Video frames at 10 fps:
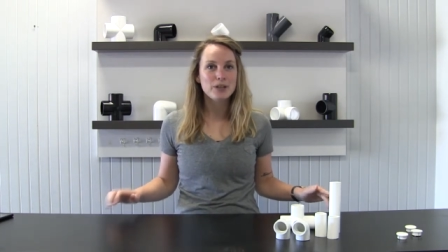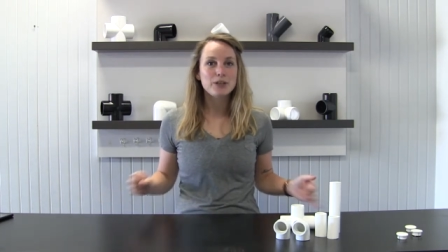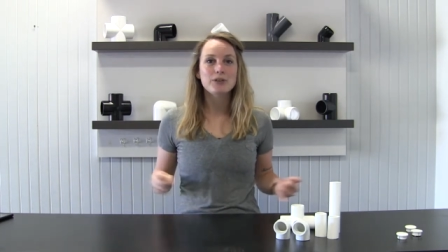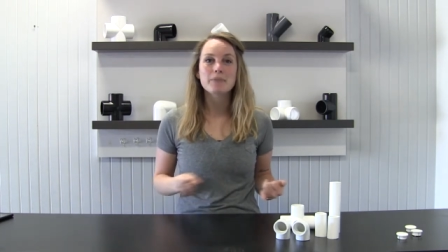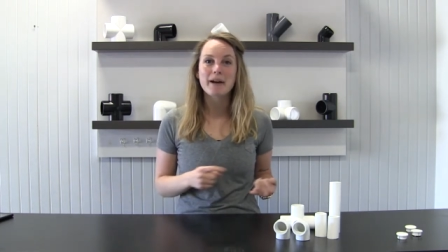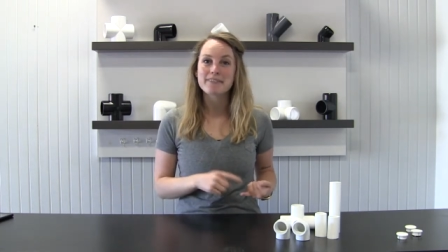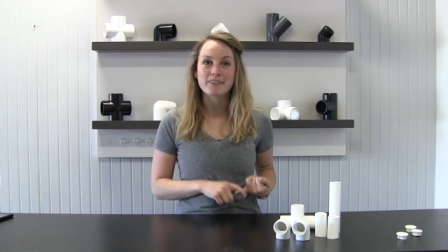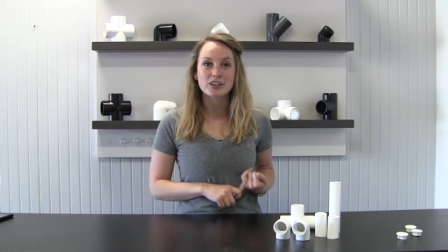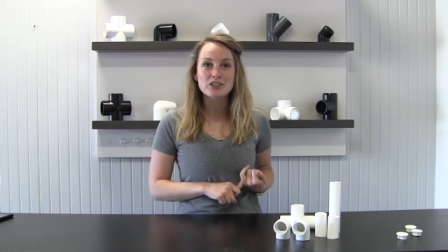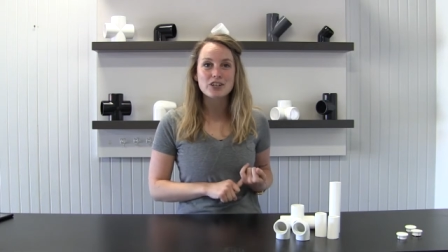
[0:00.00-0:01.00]
You can buy
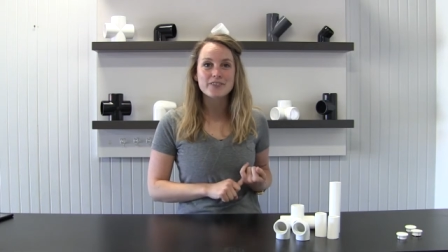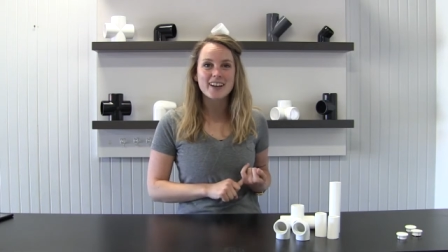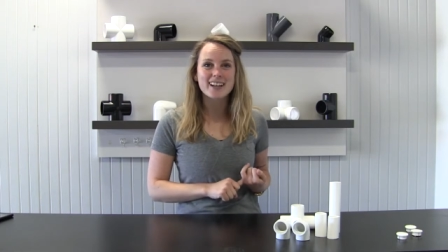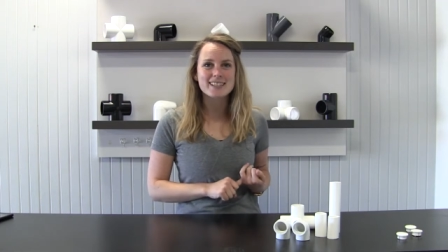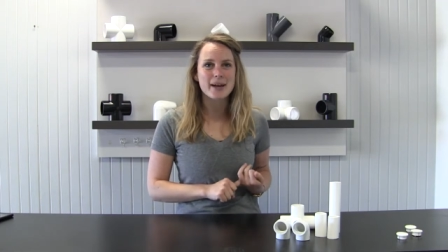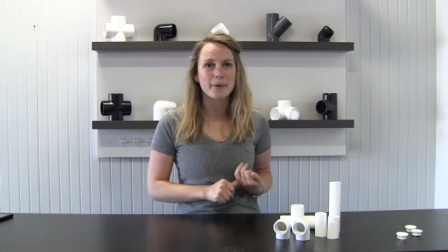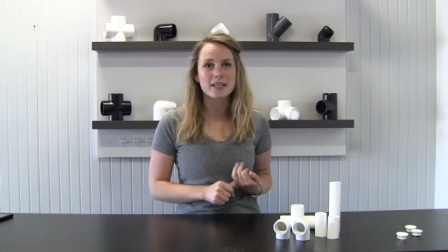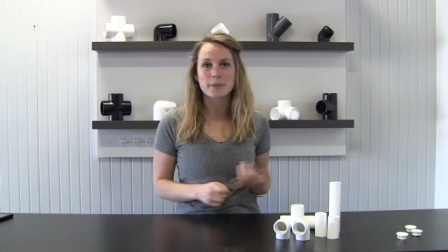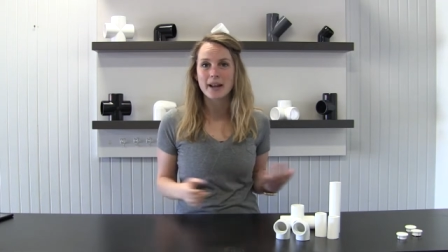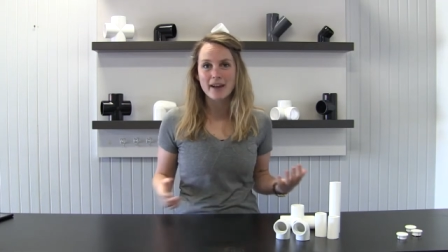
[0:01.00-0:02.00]
furniture fittings, that way
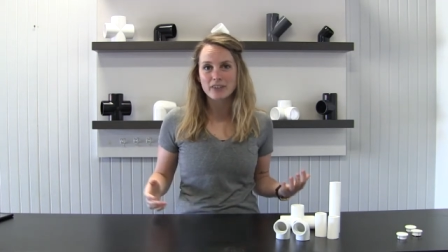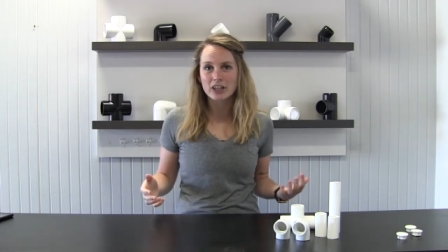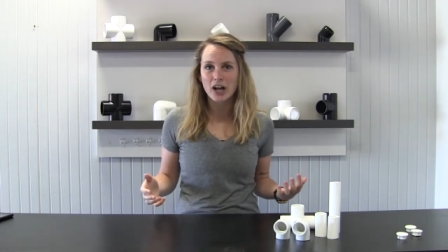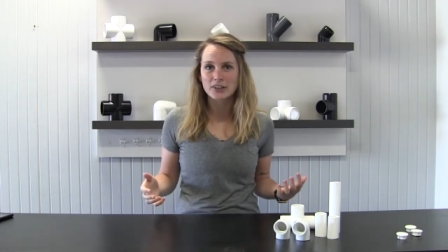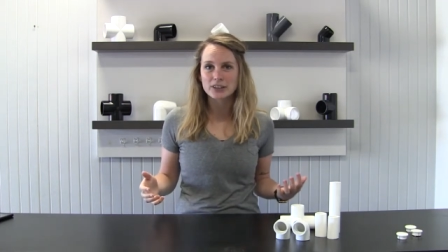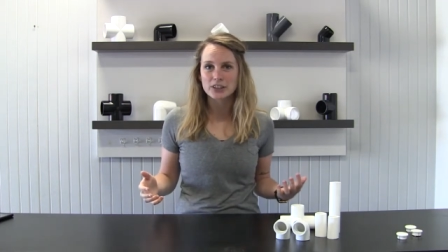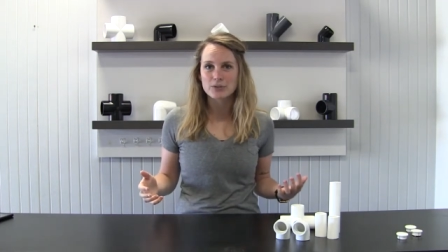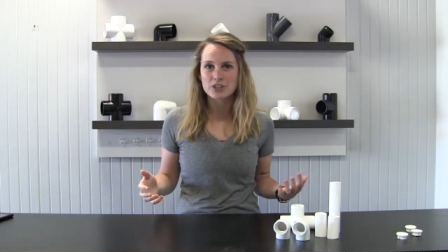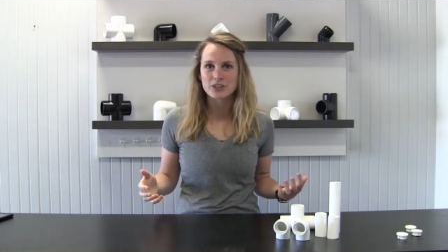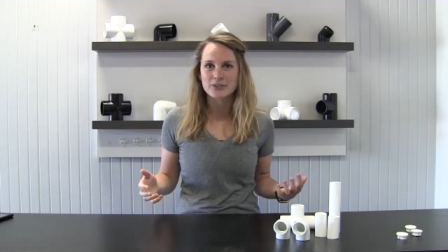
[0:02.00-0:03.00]
it's whatever color you
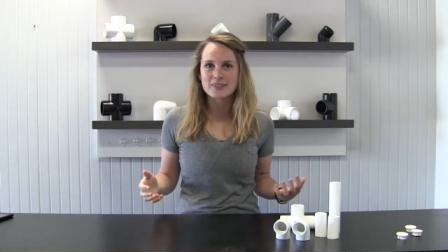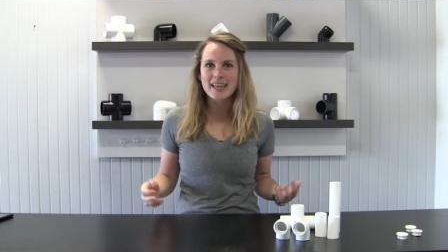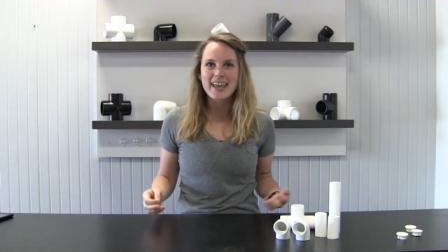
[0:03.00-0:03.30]
choose,